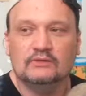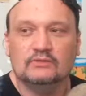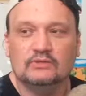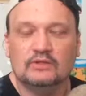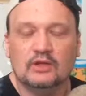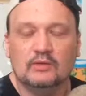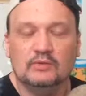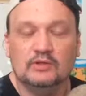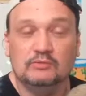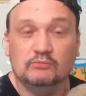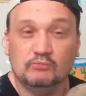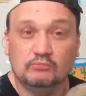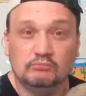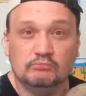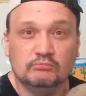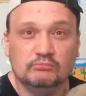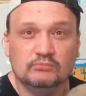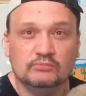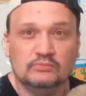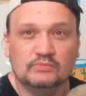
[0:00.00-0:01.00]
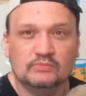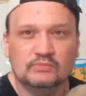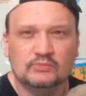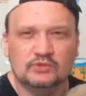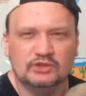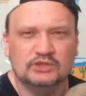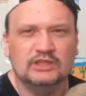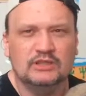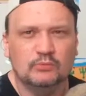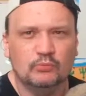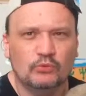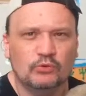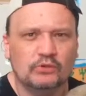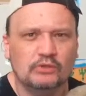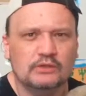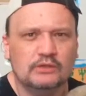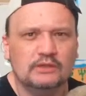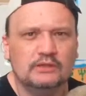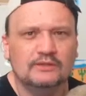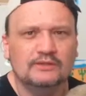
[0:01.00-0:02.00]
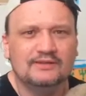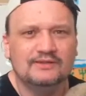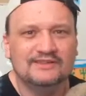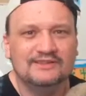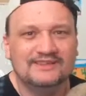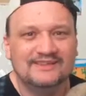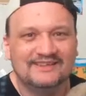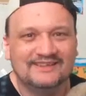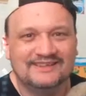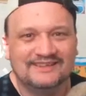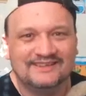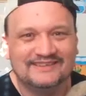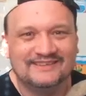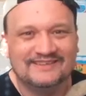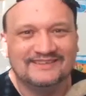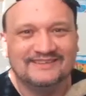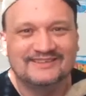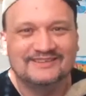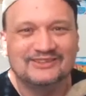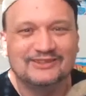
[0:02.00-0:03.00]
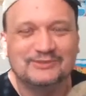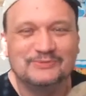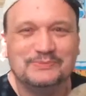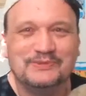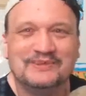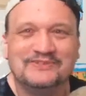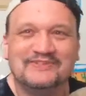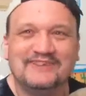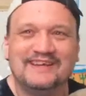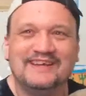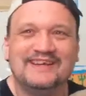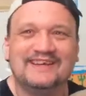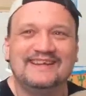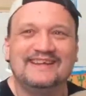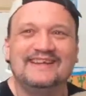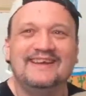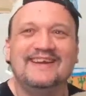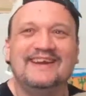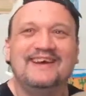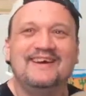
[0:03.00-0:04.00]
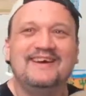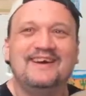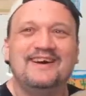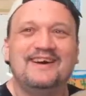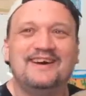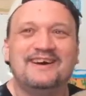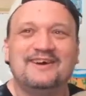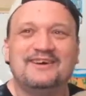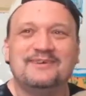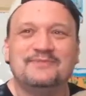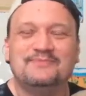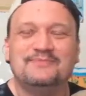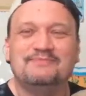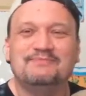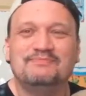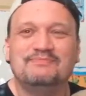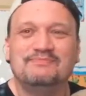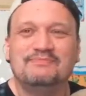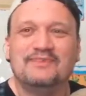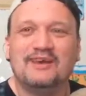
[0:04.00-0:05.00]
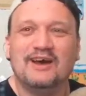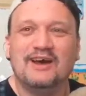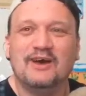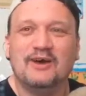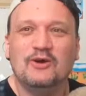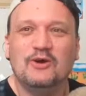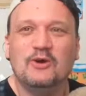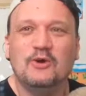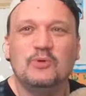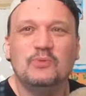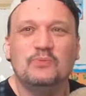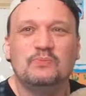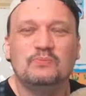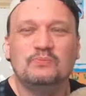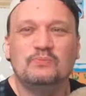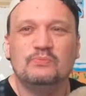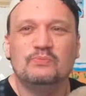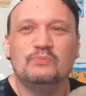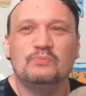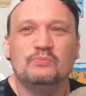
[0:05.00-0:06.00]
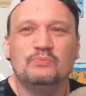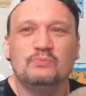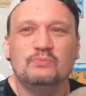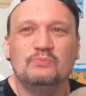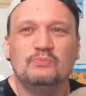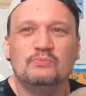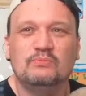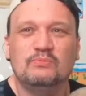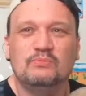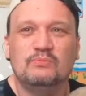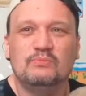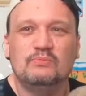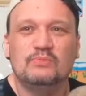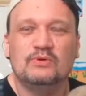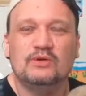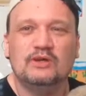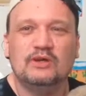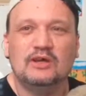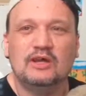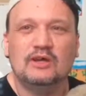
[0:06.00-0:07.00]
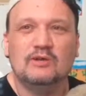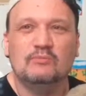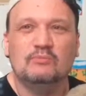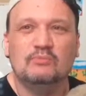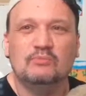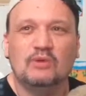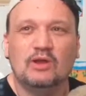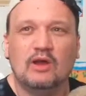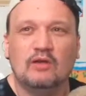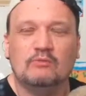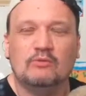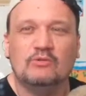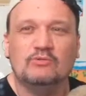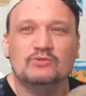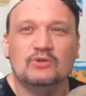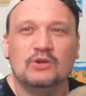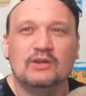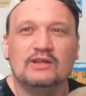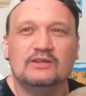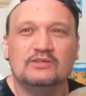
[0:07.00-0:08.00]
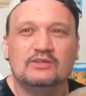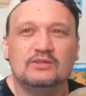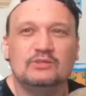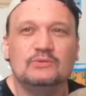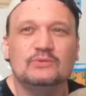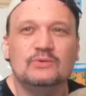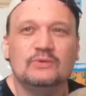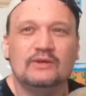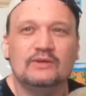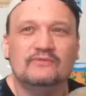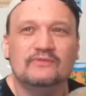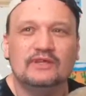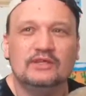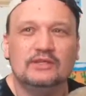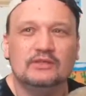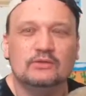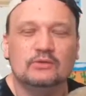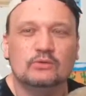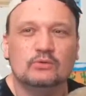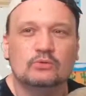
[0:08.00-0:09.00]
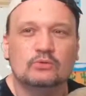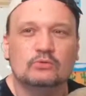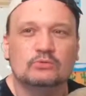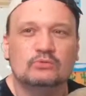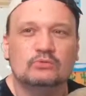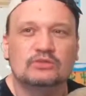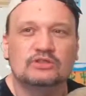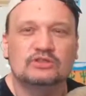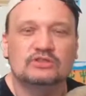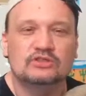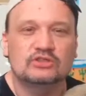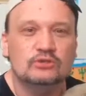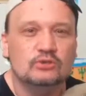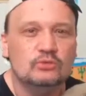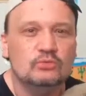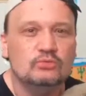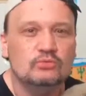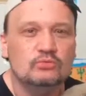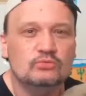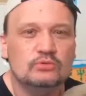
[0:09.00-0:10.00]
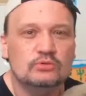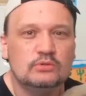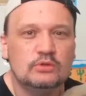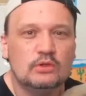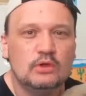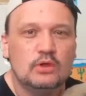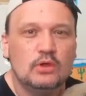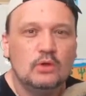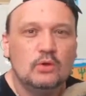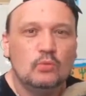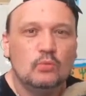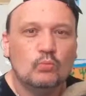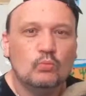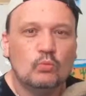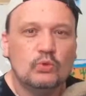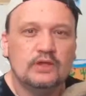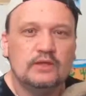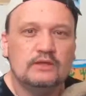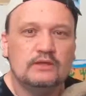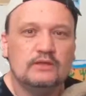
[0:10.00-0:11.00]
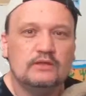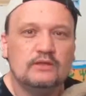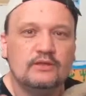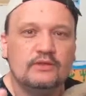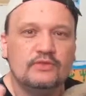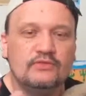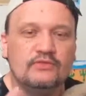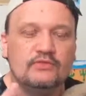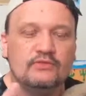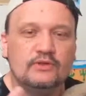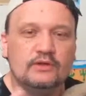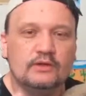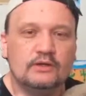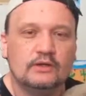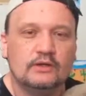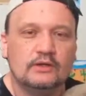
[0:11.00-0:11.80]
else. I mean, sheep really. Excuse me of that. I hope I'm gonna try to do a video soon with the